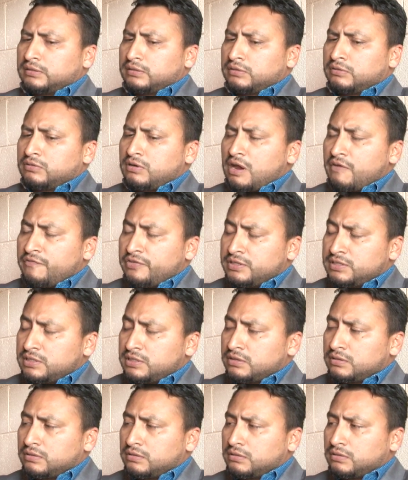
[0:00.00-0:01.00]

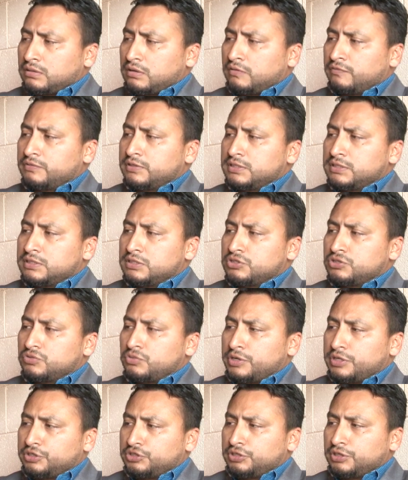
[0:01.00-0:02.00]
gravity of this
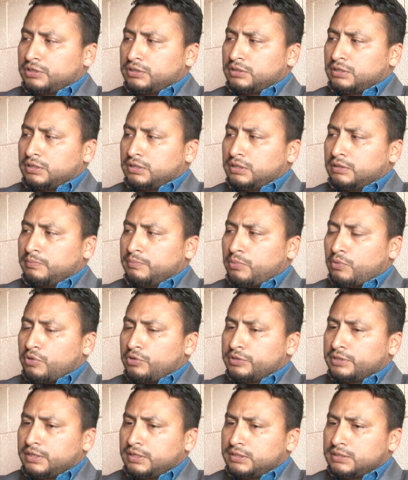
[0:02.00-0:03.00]
situation and the
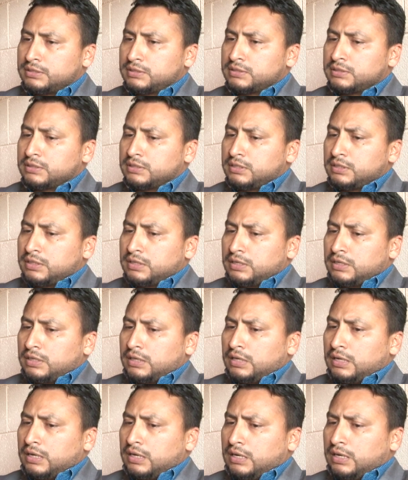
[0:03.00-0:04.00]
importance
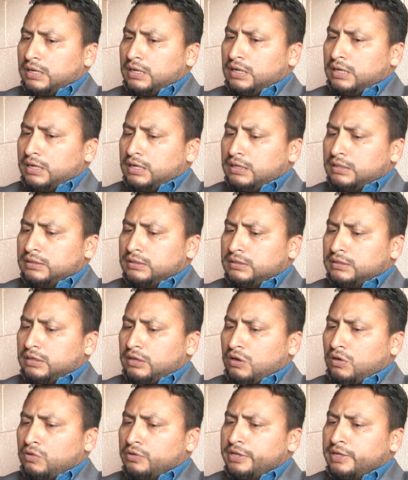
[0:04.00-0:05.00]
and
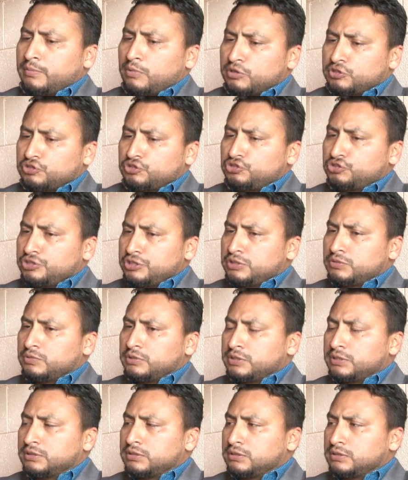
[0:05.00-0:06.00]
how they must treat
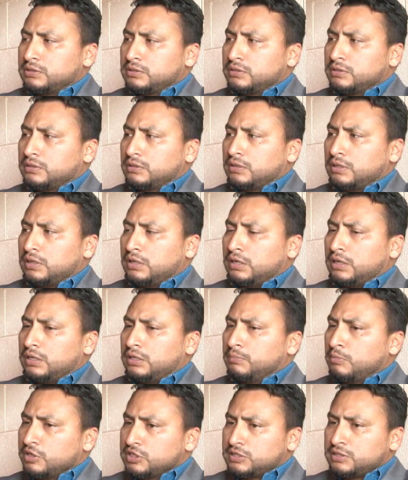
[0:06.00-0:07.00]
with it.
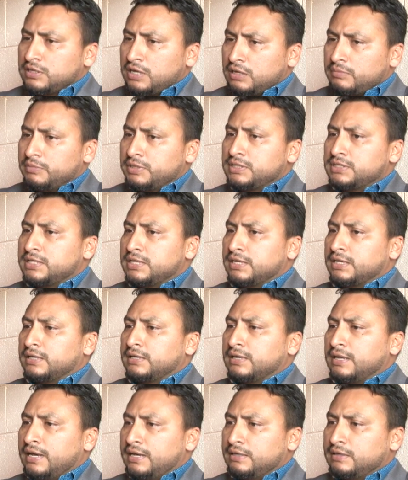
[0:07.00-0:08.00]
It must not be
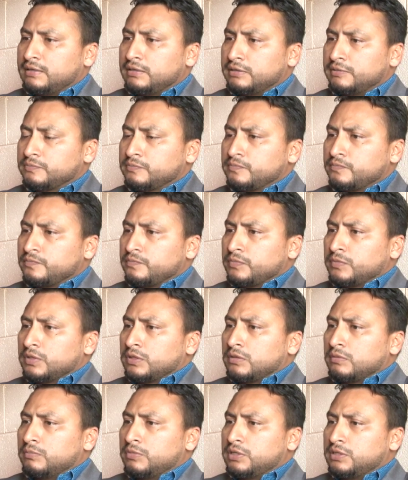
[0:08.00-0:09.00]
taken lightly,
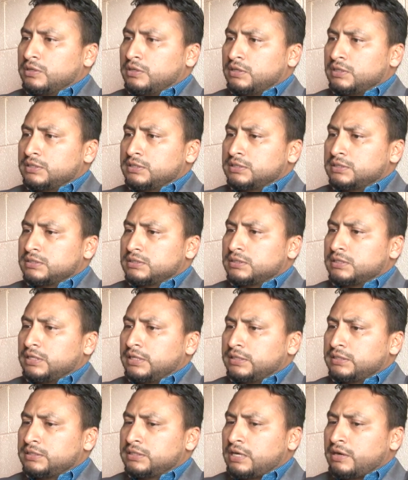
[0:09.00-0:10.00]
because
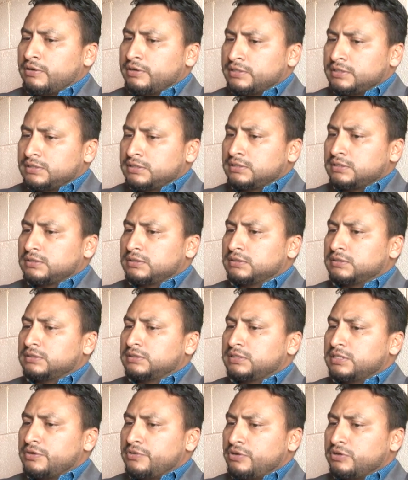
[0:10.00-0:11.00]
it carries
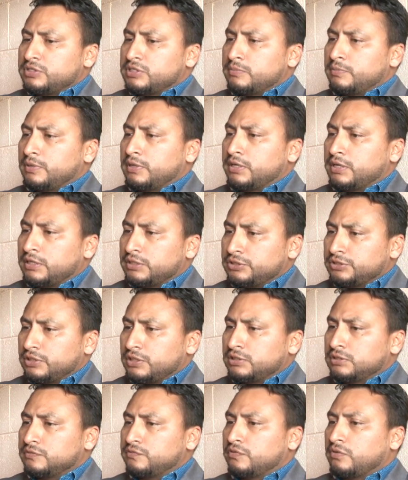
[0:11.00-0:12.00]
serious
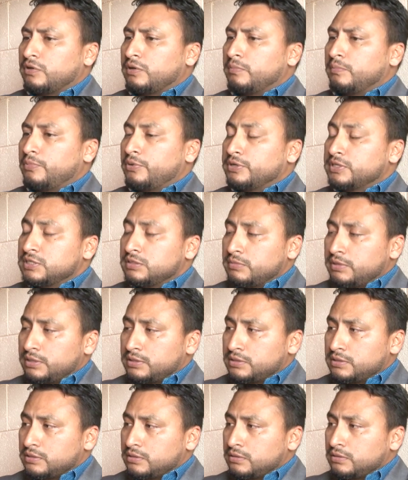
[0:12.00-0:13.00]
implications for
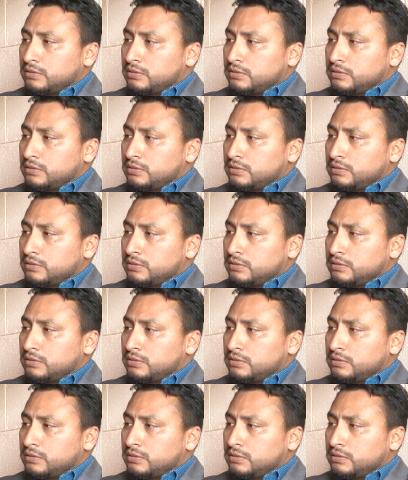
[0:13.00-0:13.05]
imprisonment.